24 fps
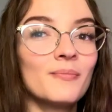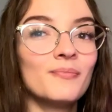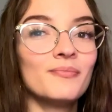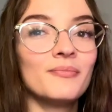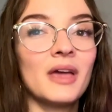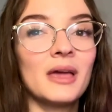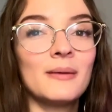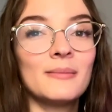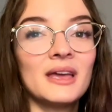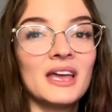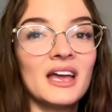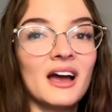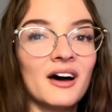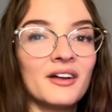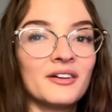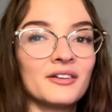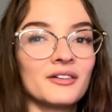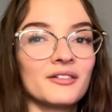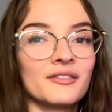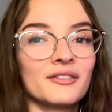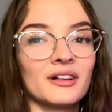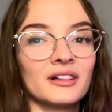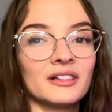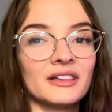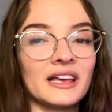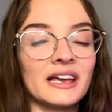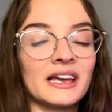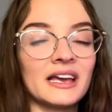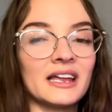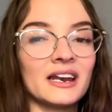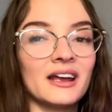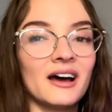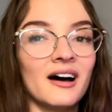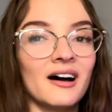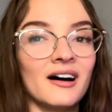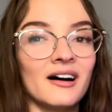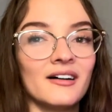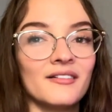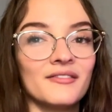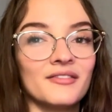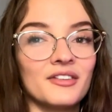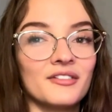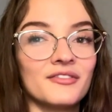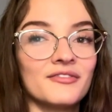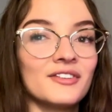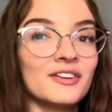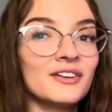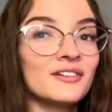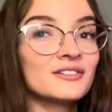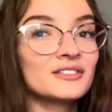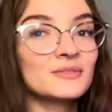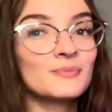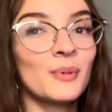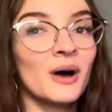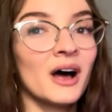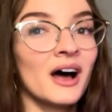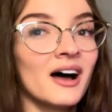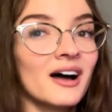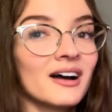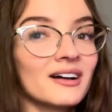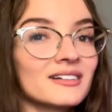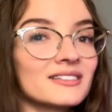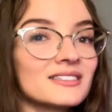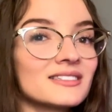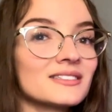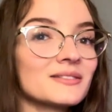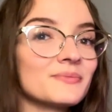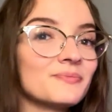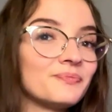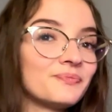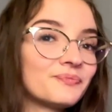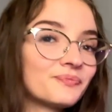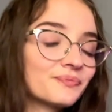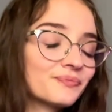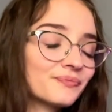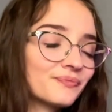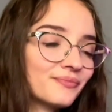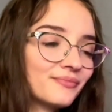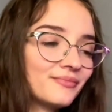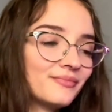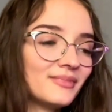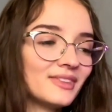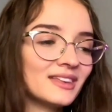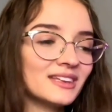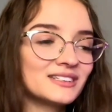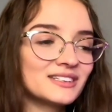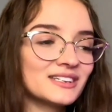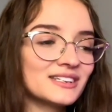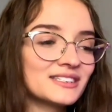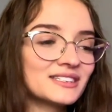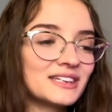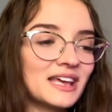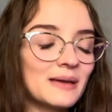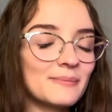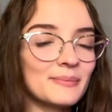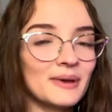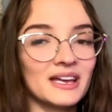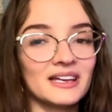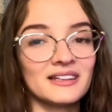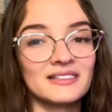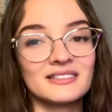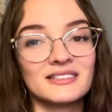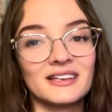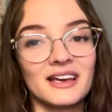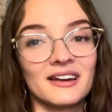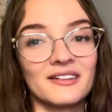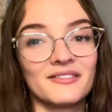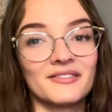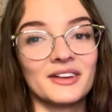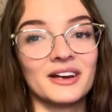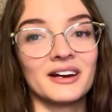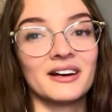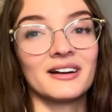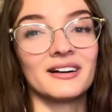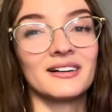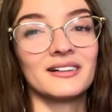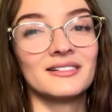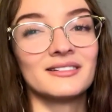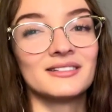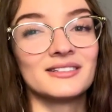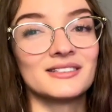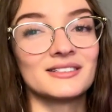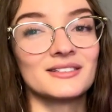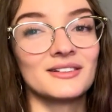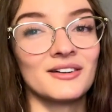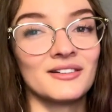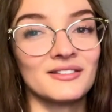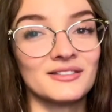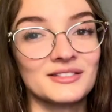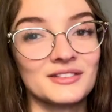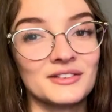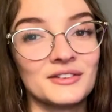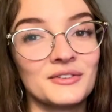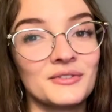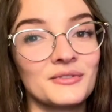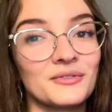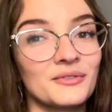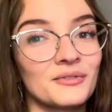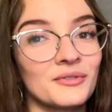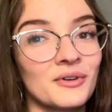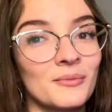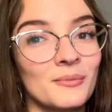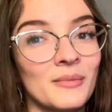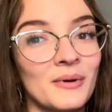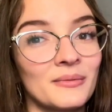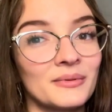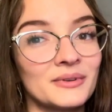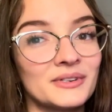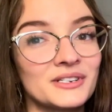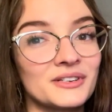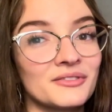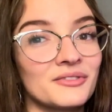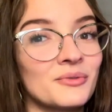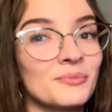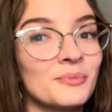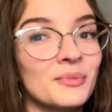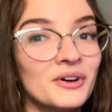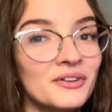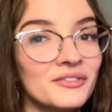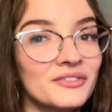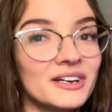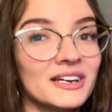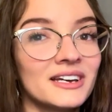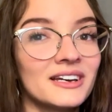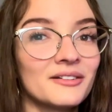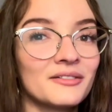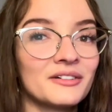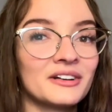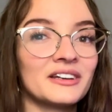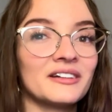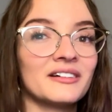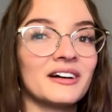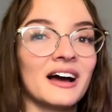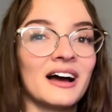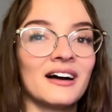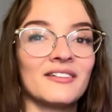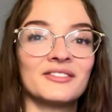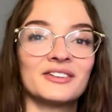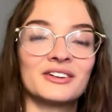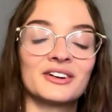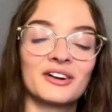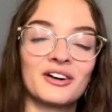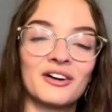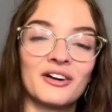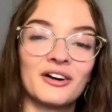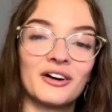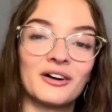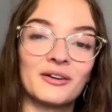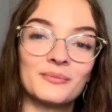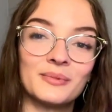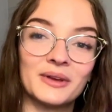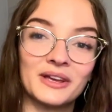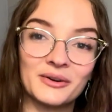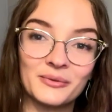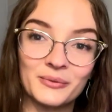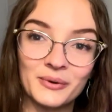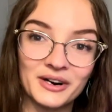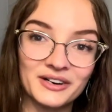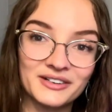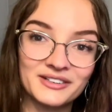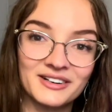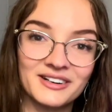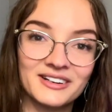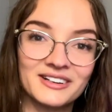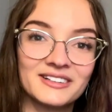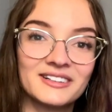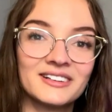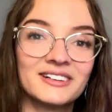maybe under the lid of the fuse box. Just tape it inside of there. Just also remember to remove it when you have your car being worked on.